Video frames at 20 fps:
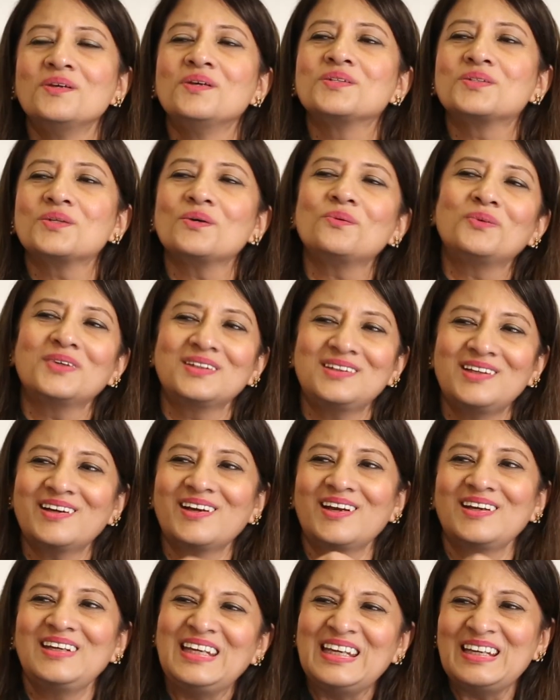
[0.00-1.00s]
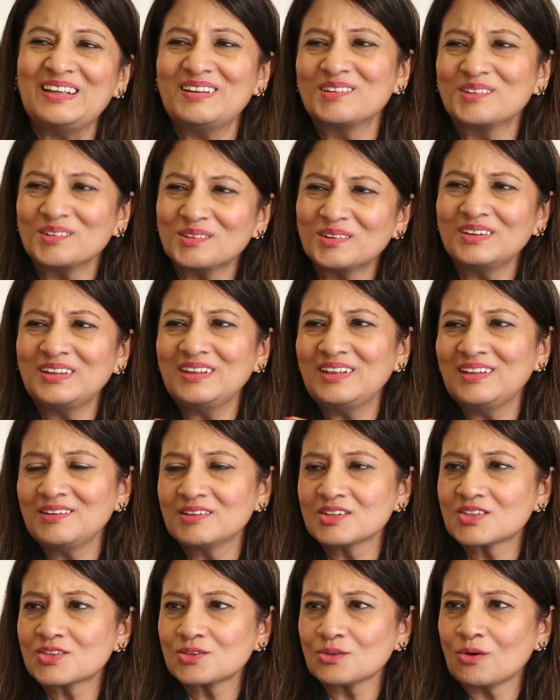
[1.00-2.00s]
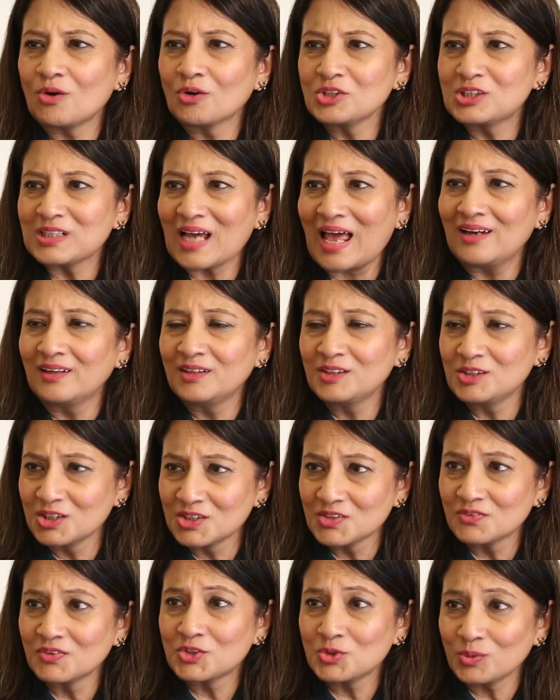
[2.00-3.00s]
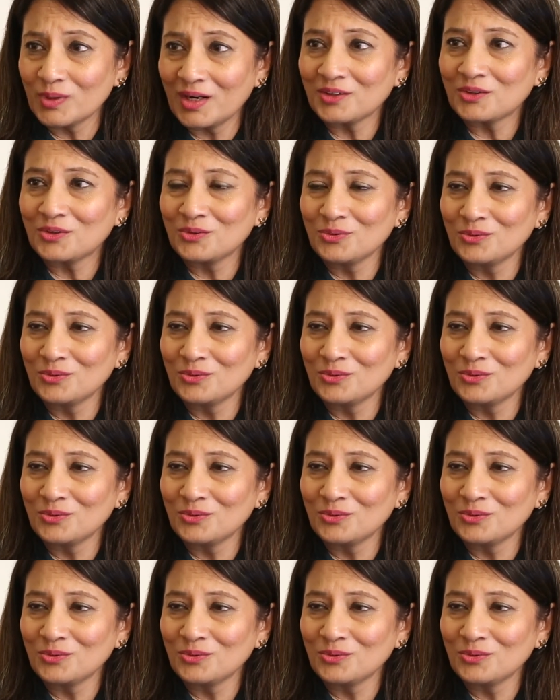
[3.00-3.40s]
So were there any really strong challenges which you had